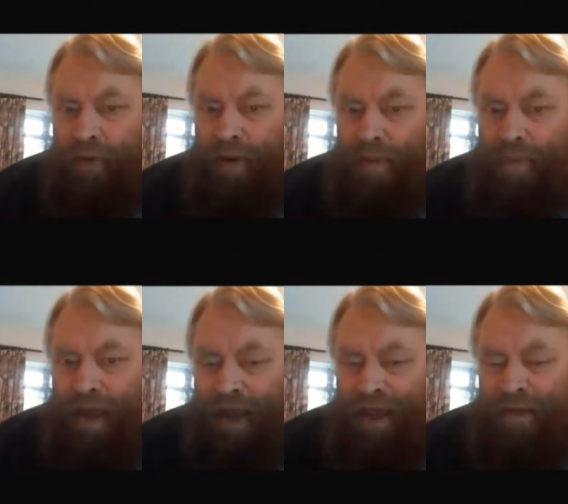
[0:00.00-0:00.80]

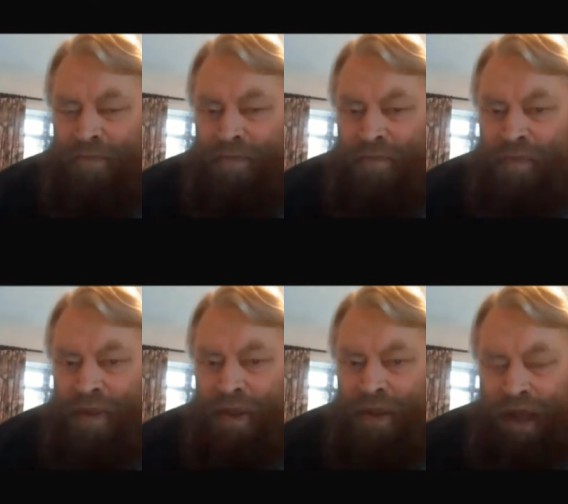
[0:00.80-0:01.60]
Peck.
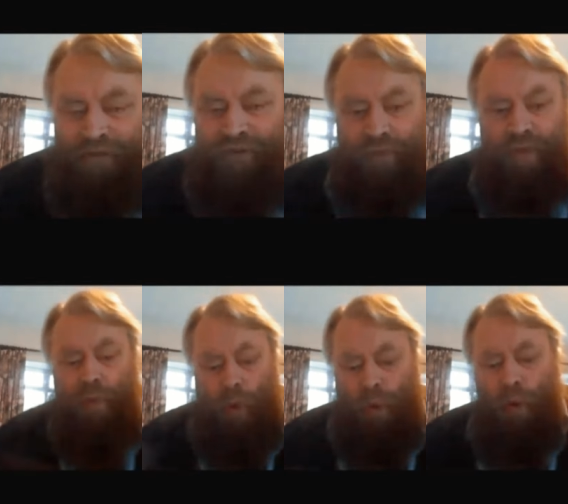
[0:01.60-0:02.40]
And so they
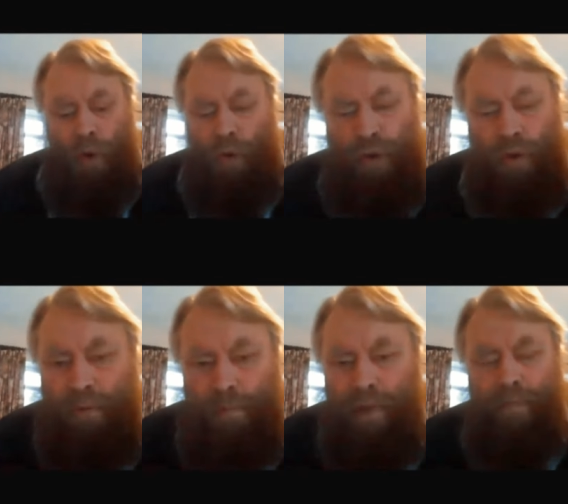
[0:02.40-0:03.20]
were,
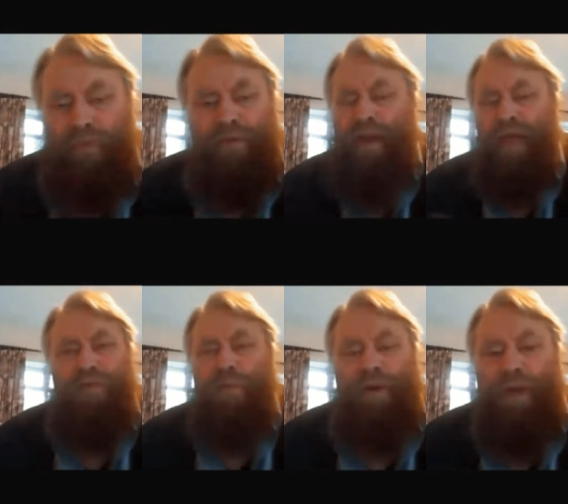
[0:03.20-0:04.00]
my mother and
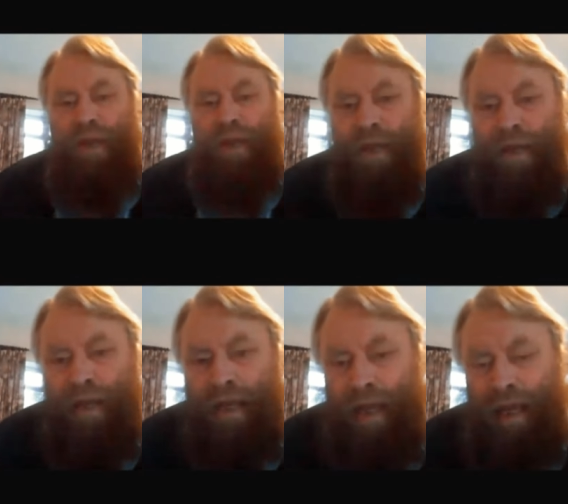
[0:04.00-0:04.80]
everybody
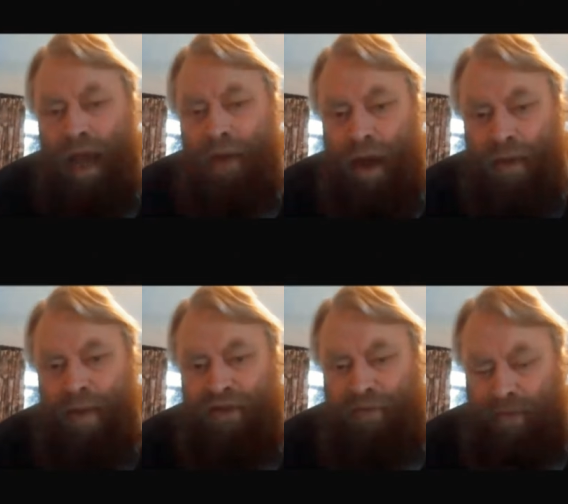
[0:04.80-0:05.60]
around
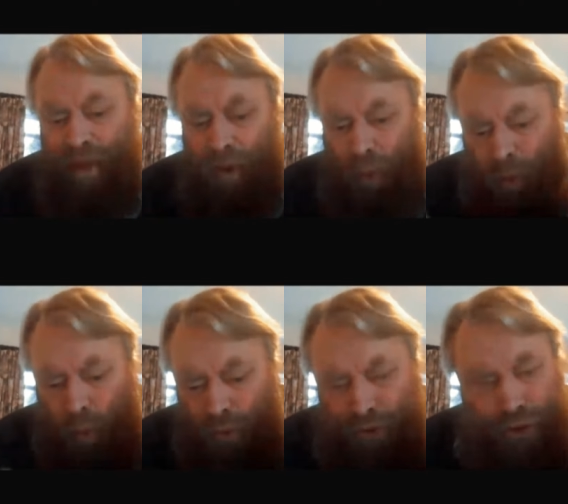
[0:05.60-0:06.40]
Mexico, they
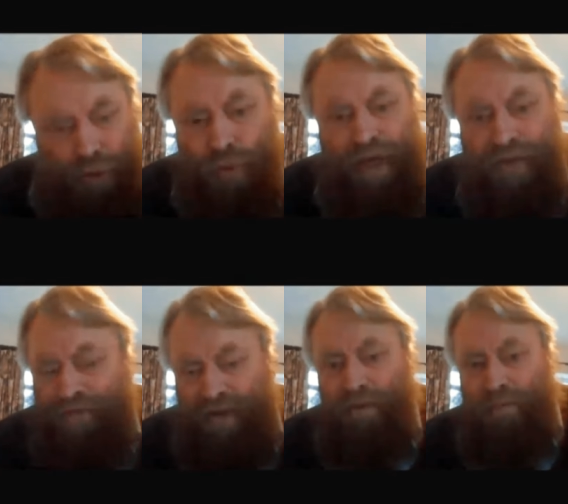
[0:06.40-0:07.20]
all knew their
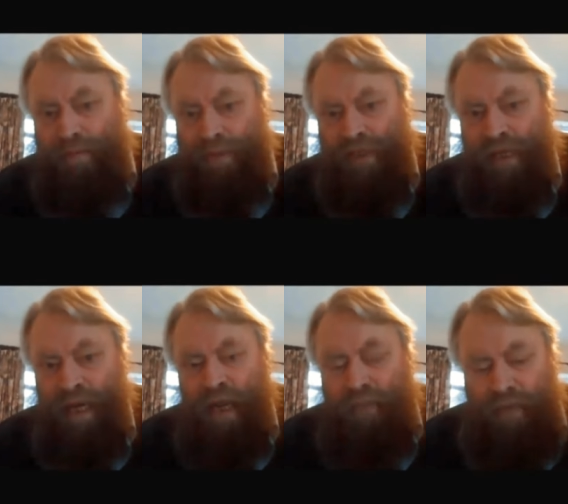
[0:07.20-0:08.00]
films.
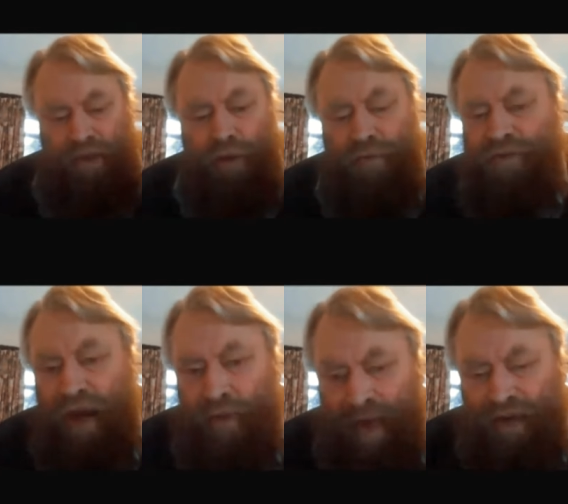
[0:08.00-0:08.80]
They knew the
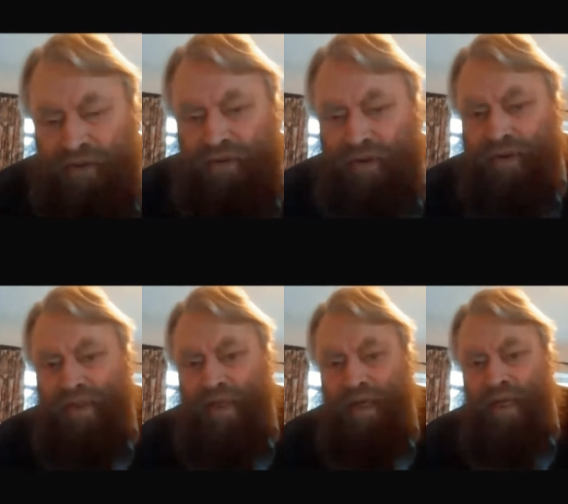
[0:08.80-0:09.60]

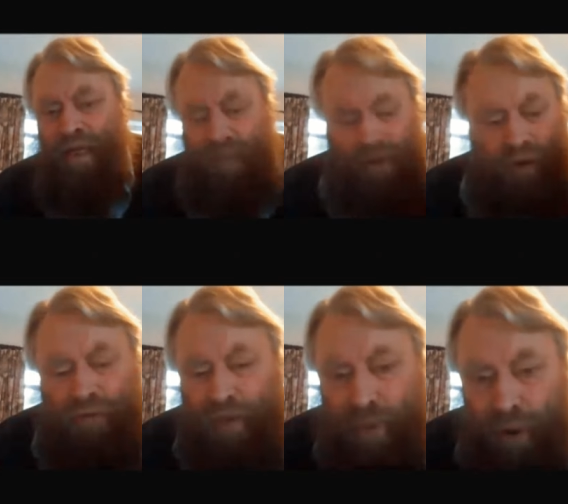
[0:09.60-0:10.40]
directors. They knew
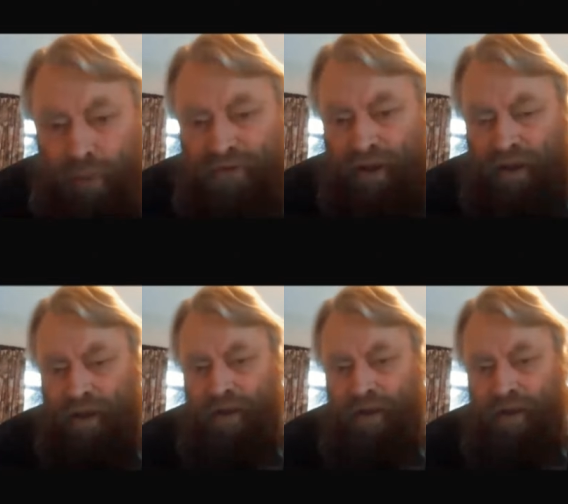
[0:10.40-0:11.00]
the music.